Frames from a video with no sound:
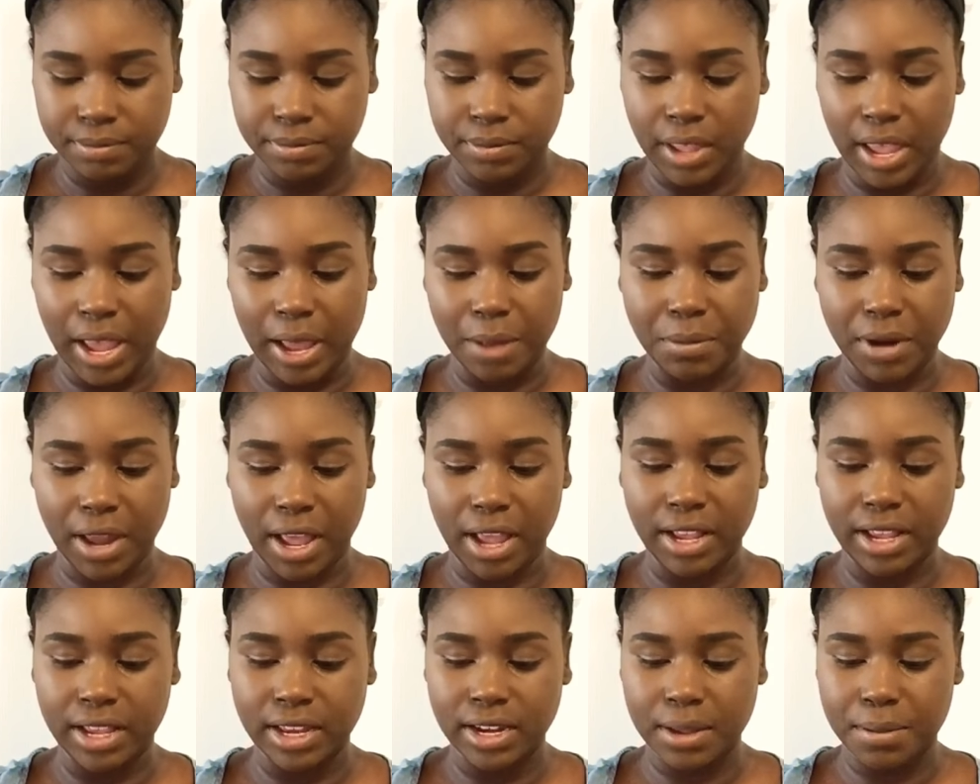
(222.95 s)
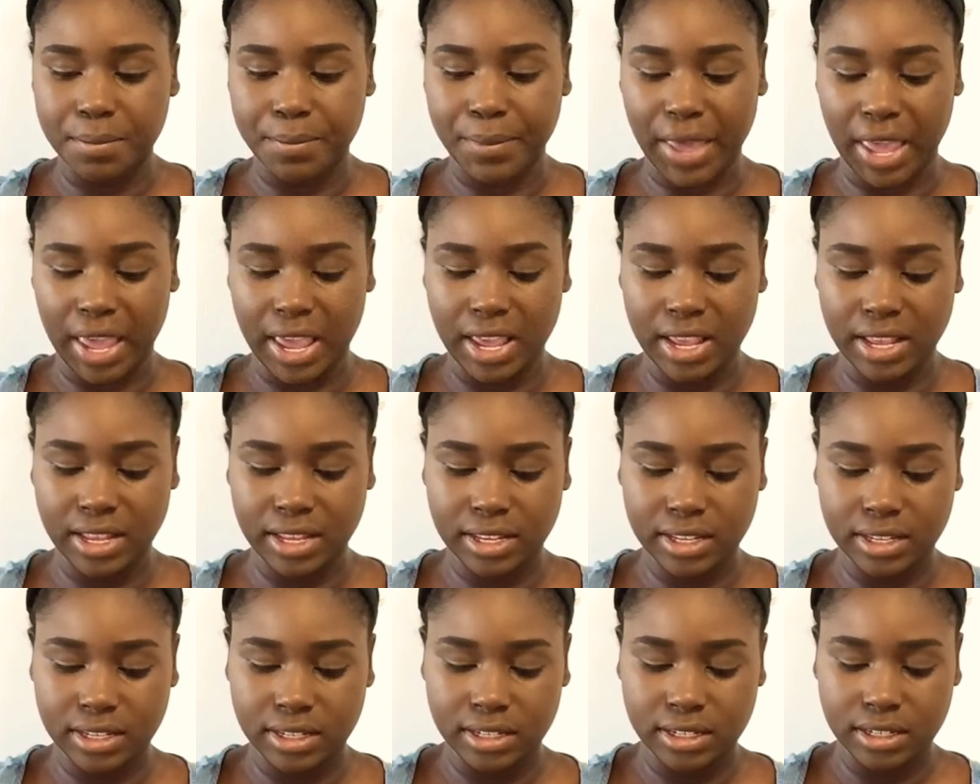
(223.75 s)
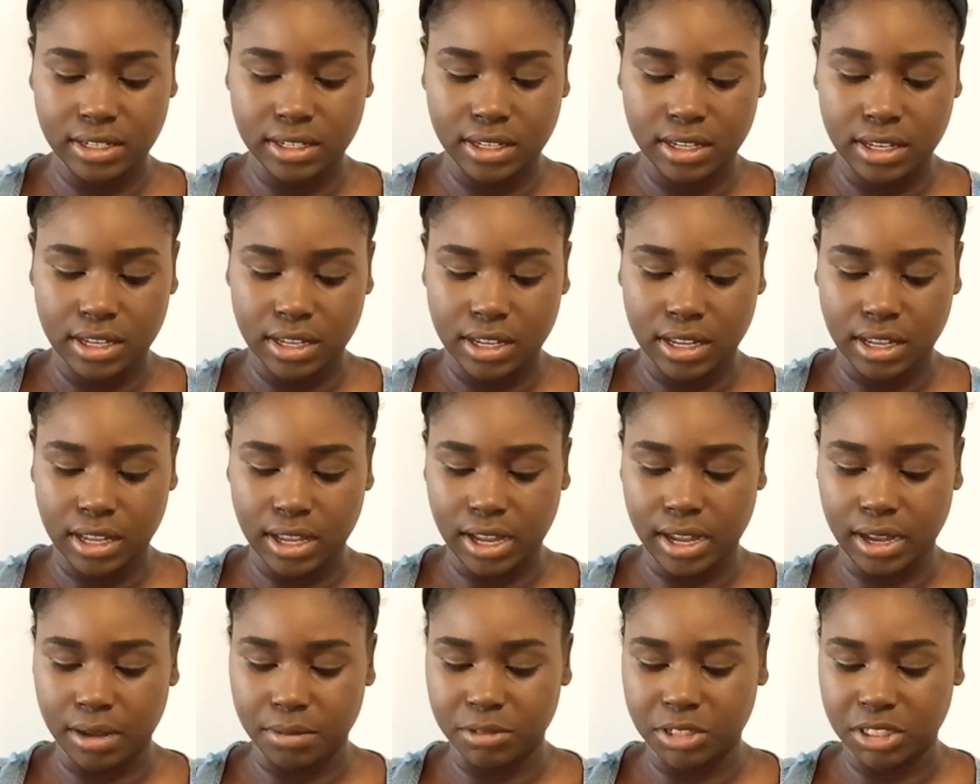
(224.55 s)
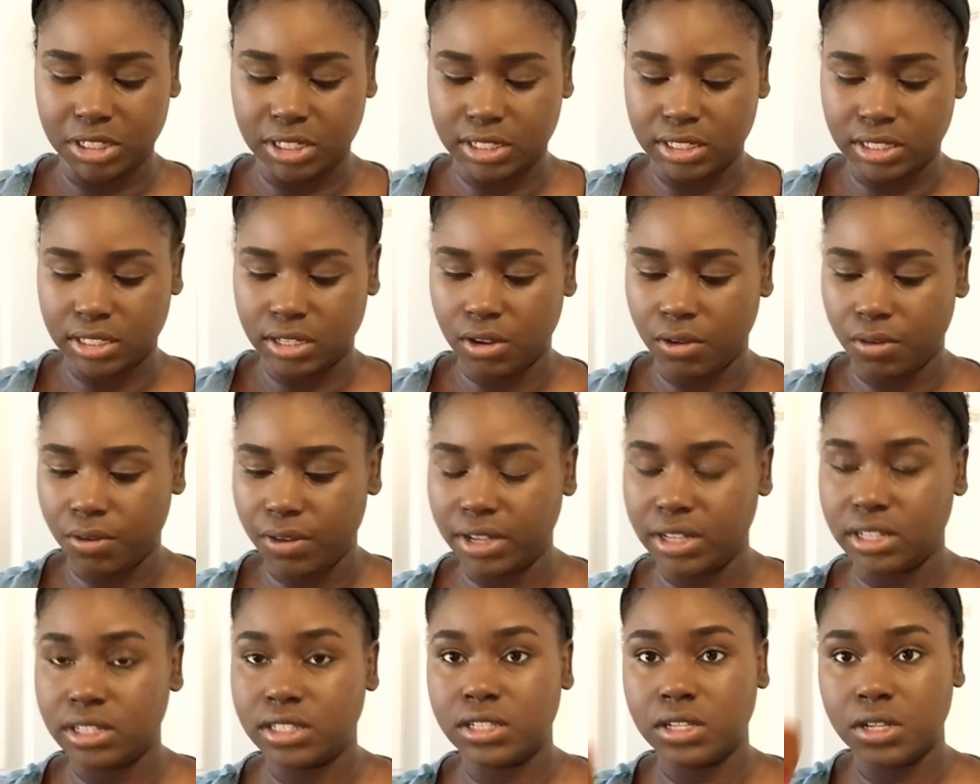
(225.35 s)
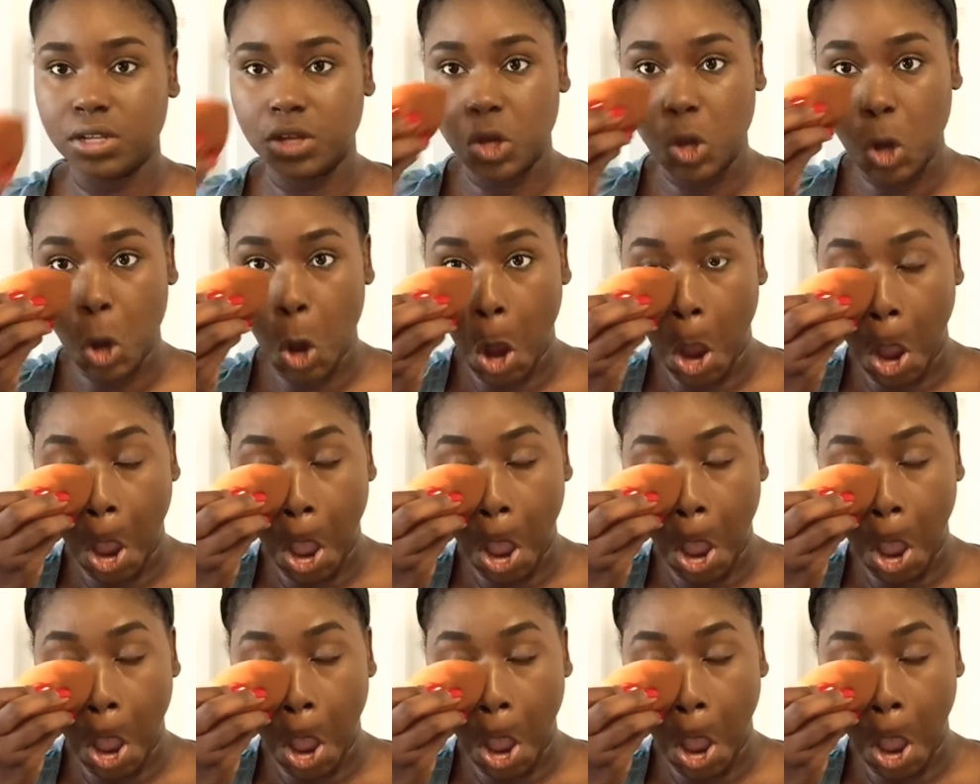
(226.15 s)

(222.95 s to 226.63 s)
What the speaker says: I'm not going to bake. I'm just going to